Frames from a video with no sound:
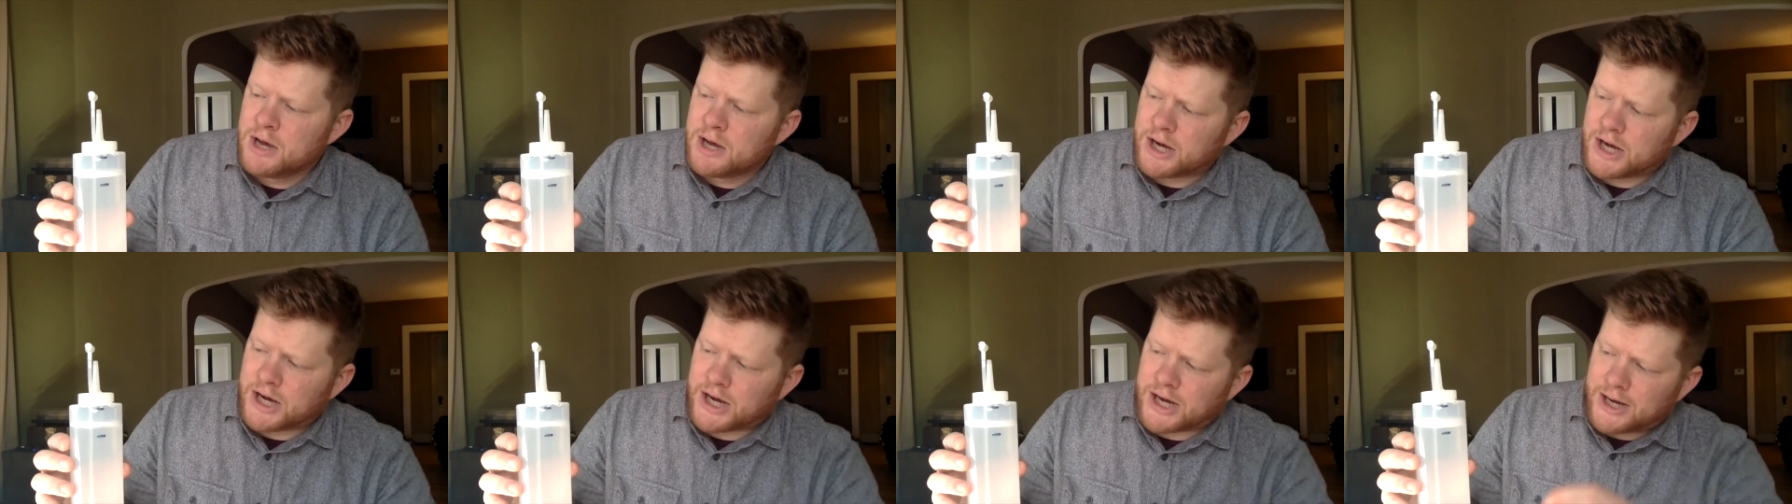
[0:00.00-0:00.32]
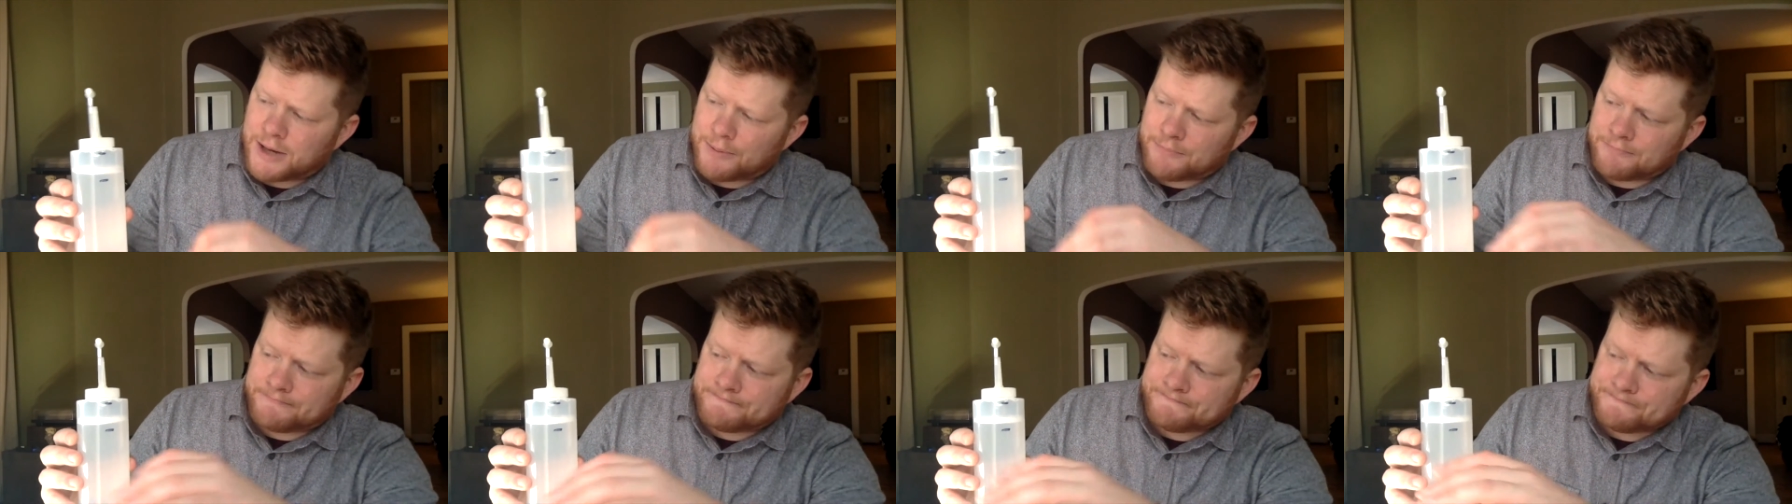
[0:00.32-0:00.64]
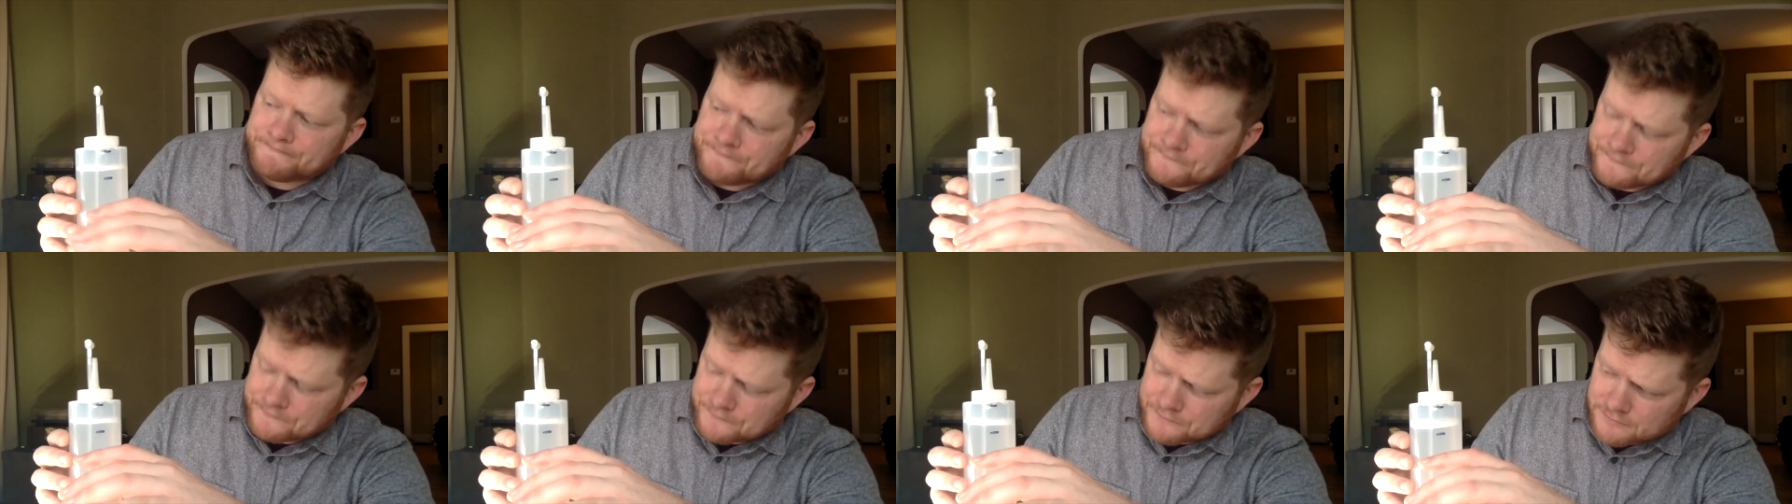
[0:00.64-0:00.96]

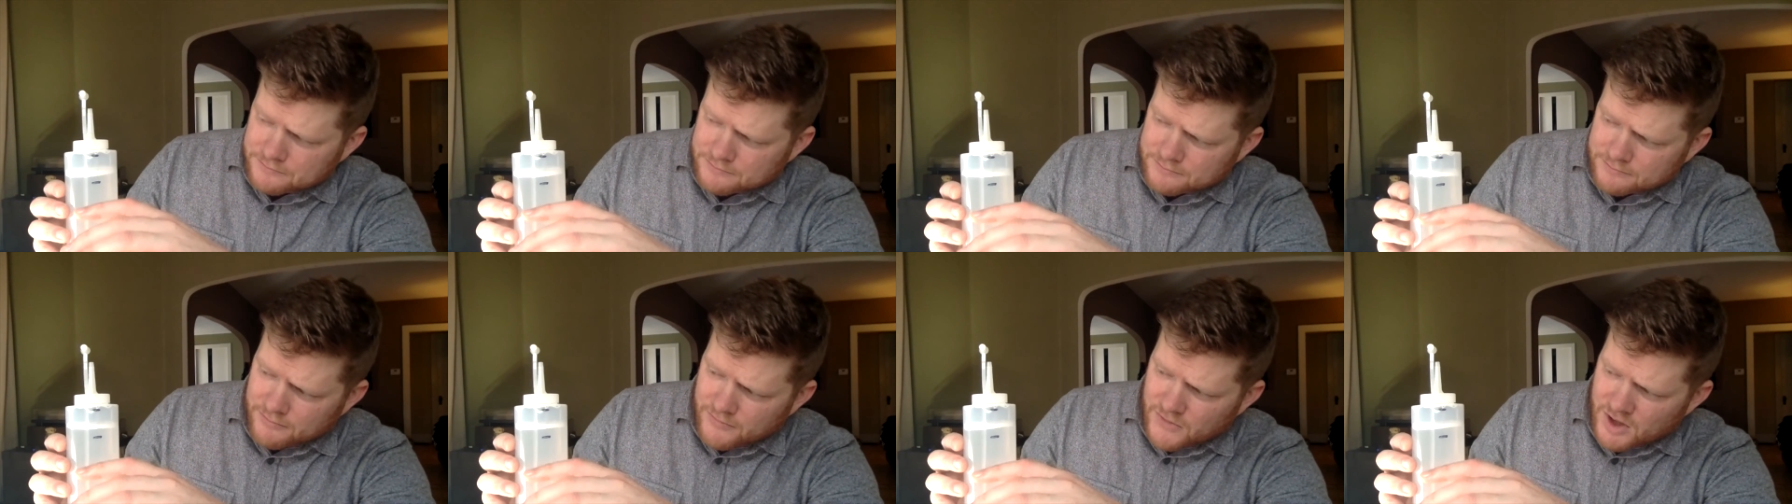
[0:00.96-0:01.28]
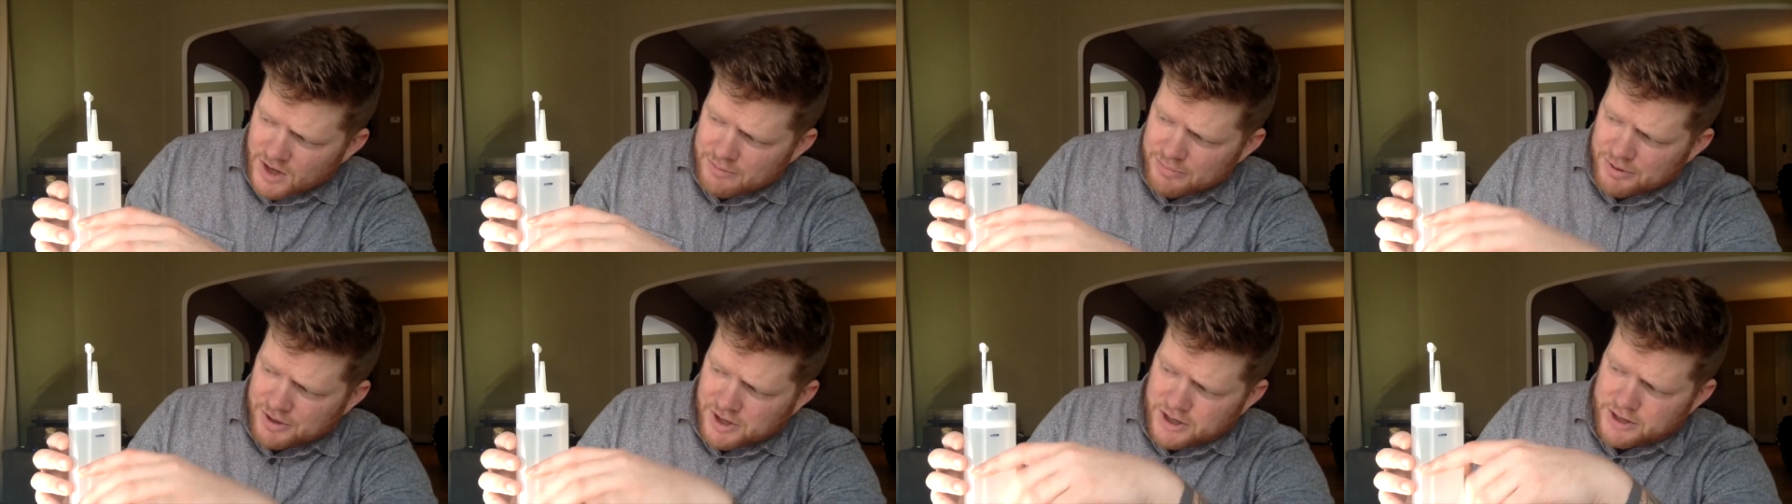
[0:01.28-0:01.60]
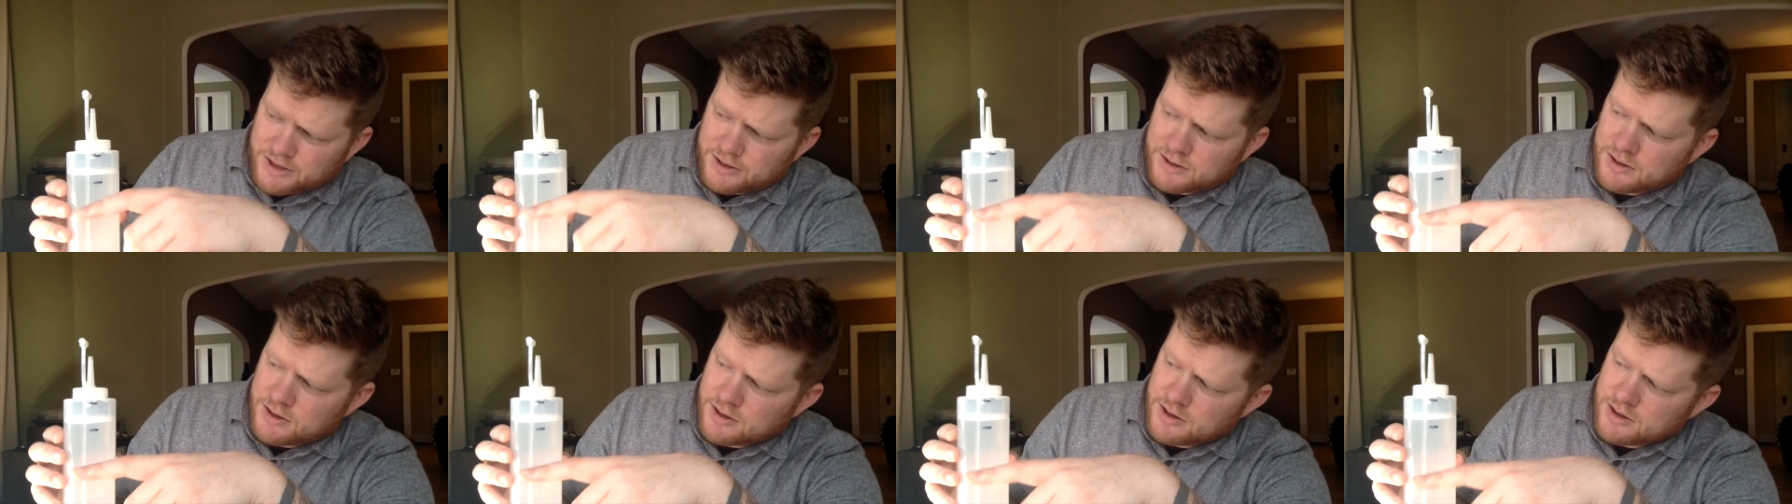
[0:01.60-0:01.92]

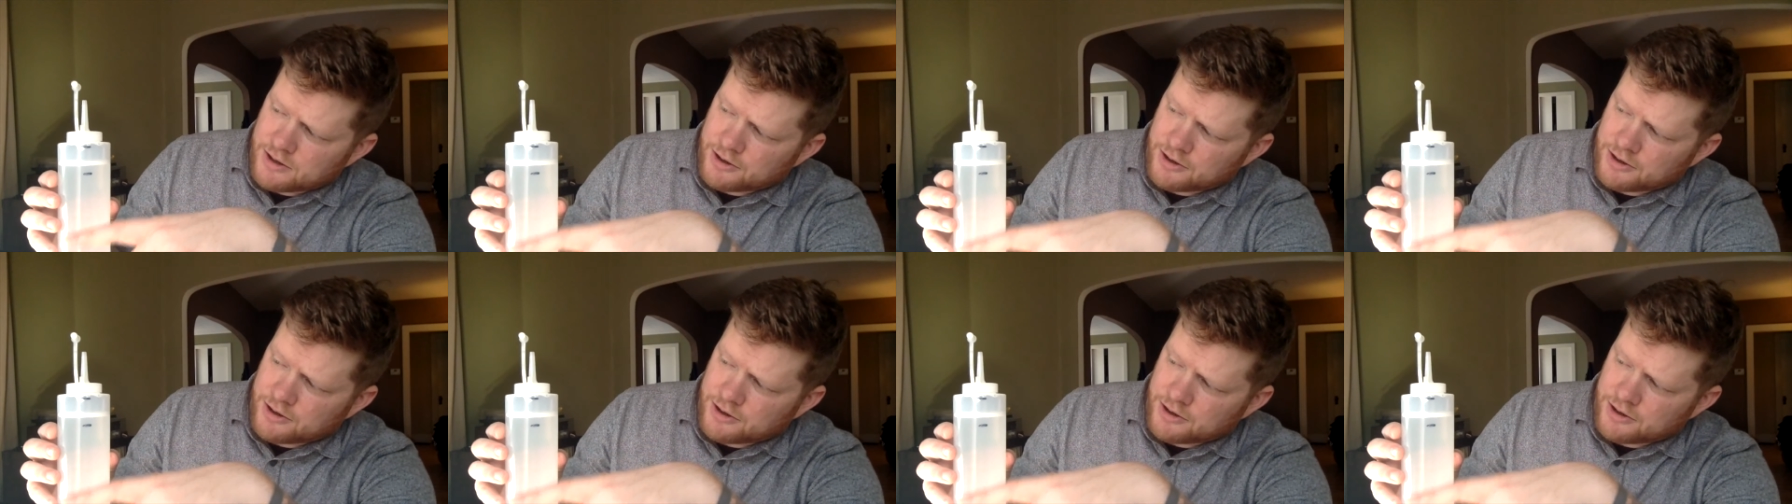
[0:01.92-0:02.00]
But